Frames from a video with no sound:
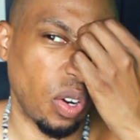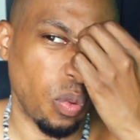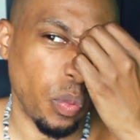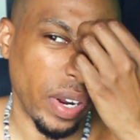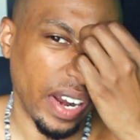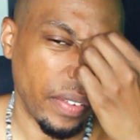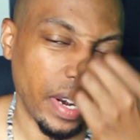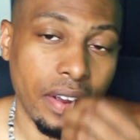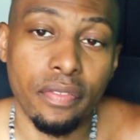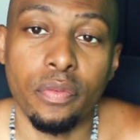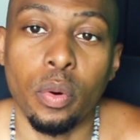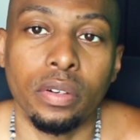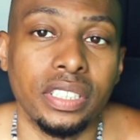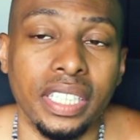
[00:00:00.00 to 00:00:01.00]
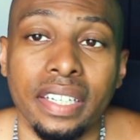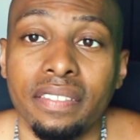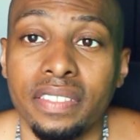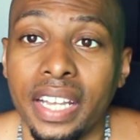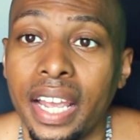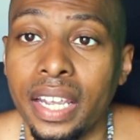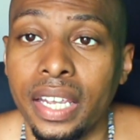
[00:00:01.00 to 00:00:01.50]
on whatever that
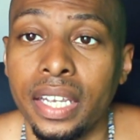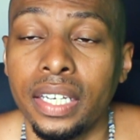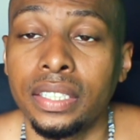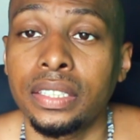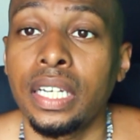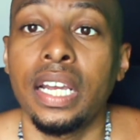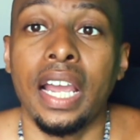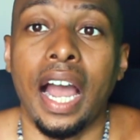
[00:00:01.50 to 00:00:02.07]
14th day is,